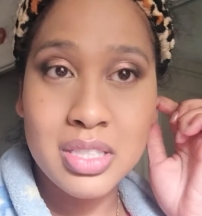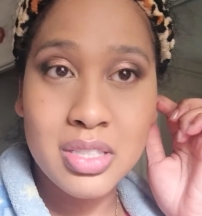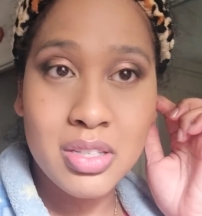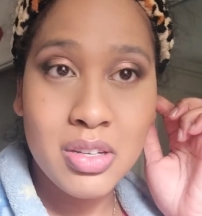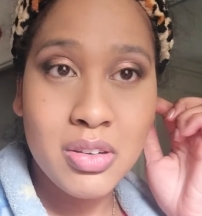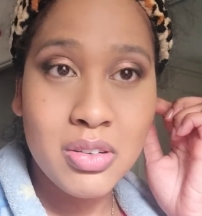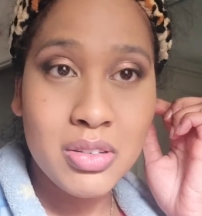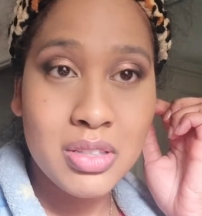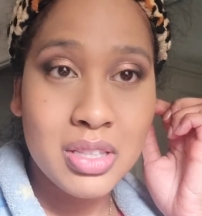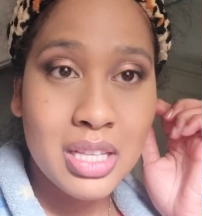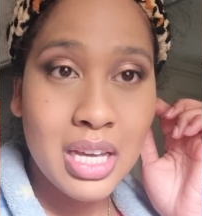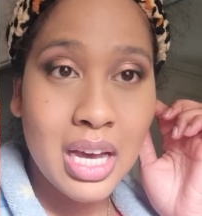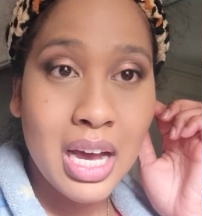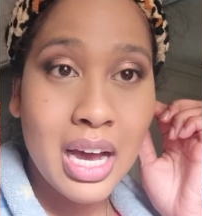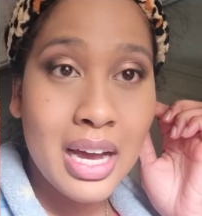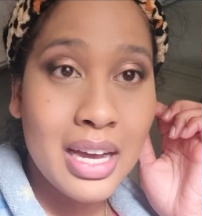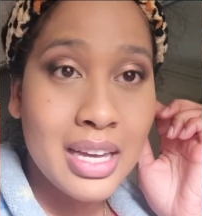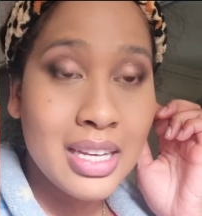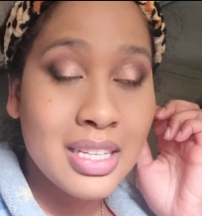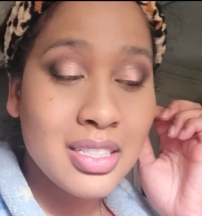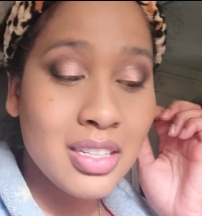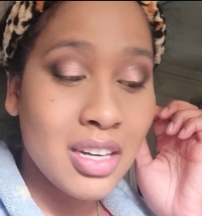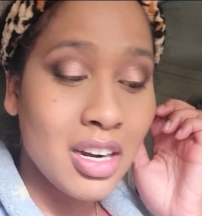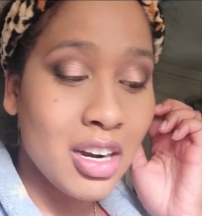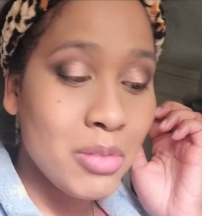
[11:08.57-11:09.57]
So the
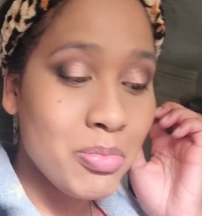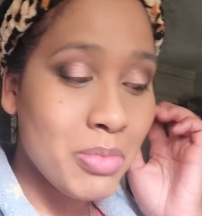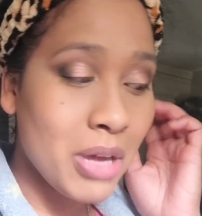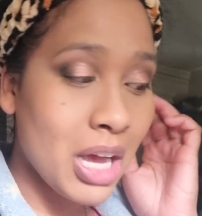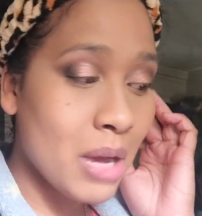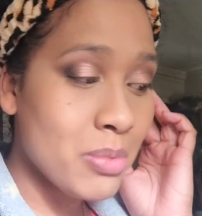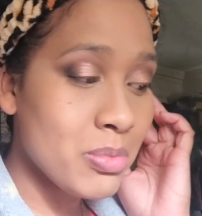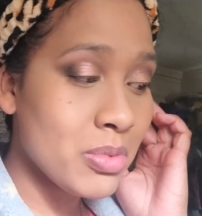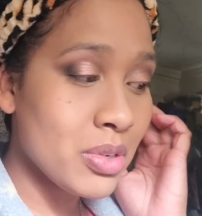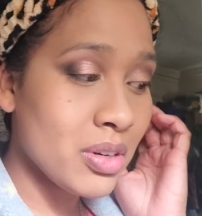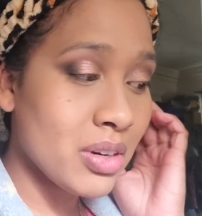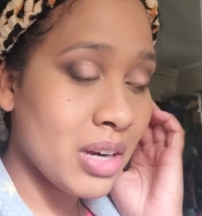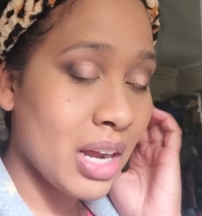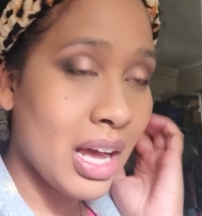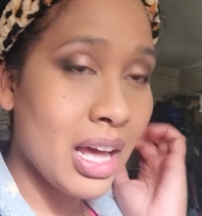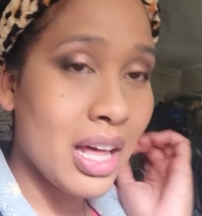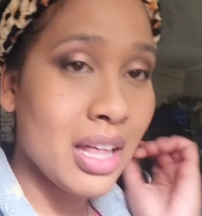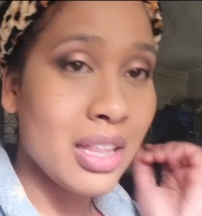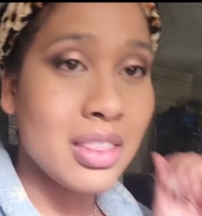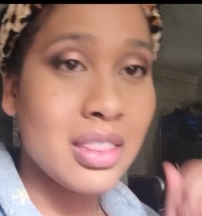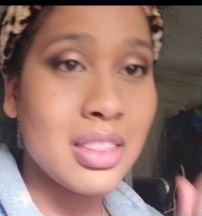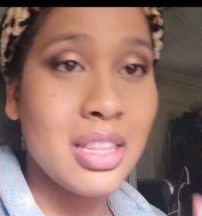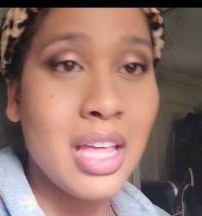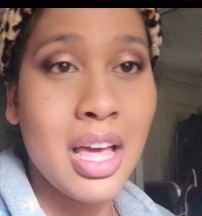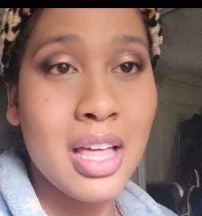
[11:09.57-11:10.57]
eyes are
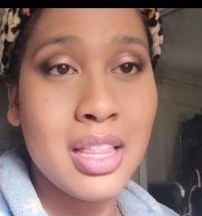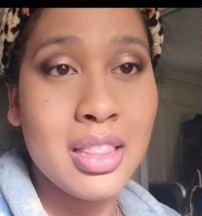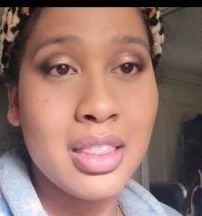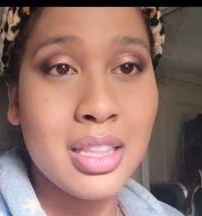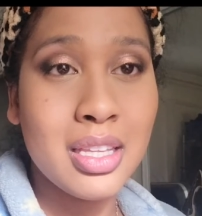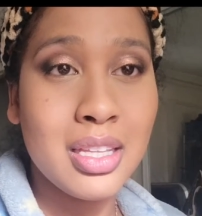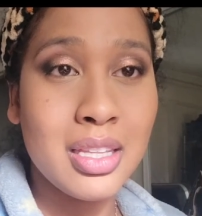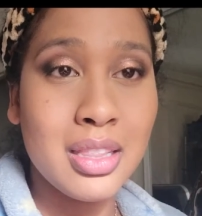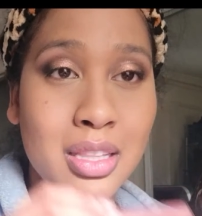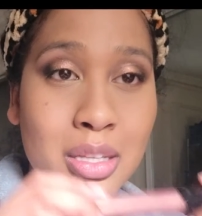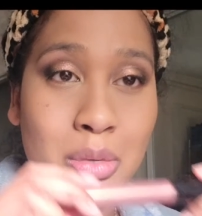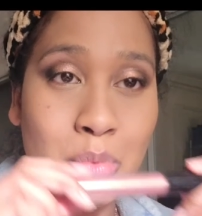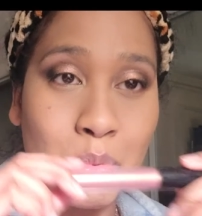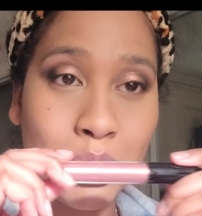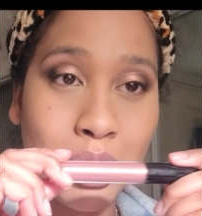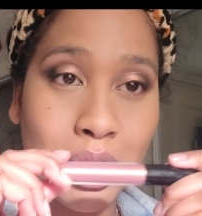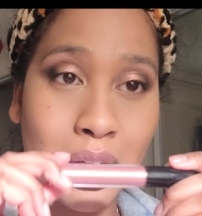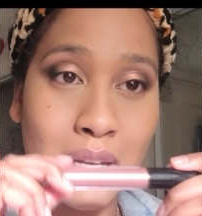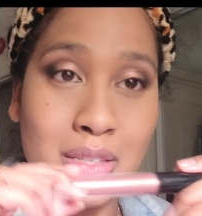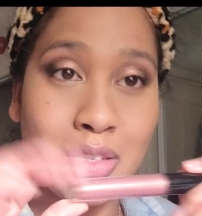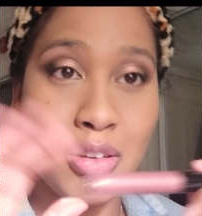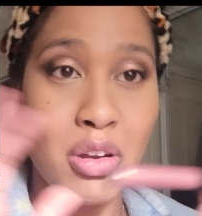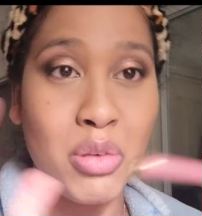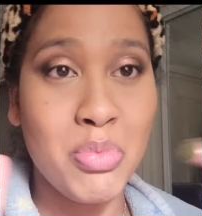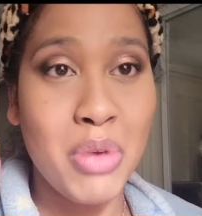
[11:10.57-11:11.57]
Mcgrath and the lip
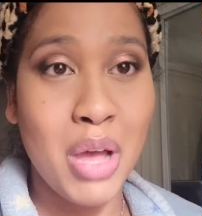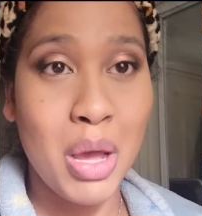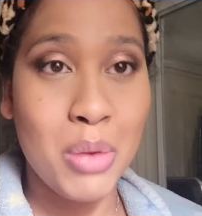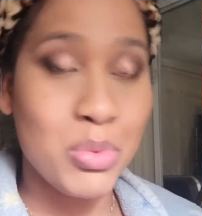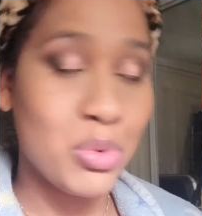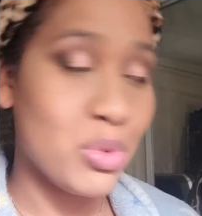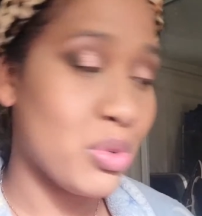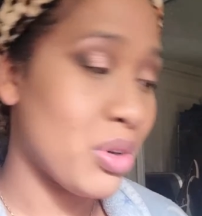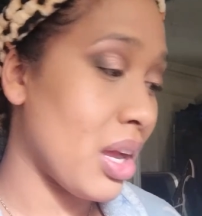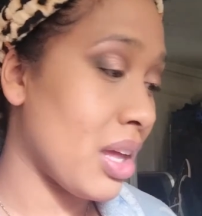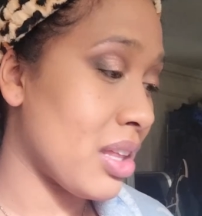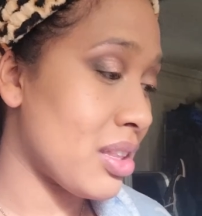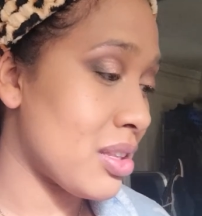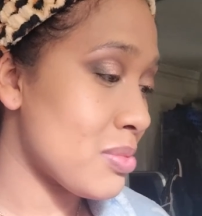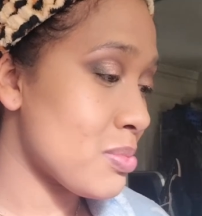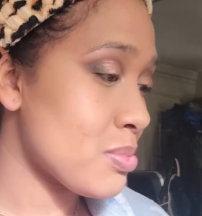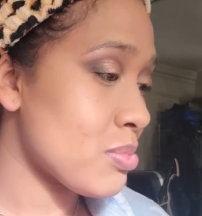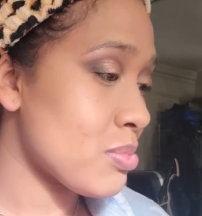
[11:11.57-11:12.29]
gloss are Mcgrath.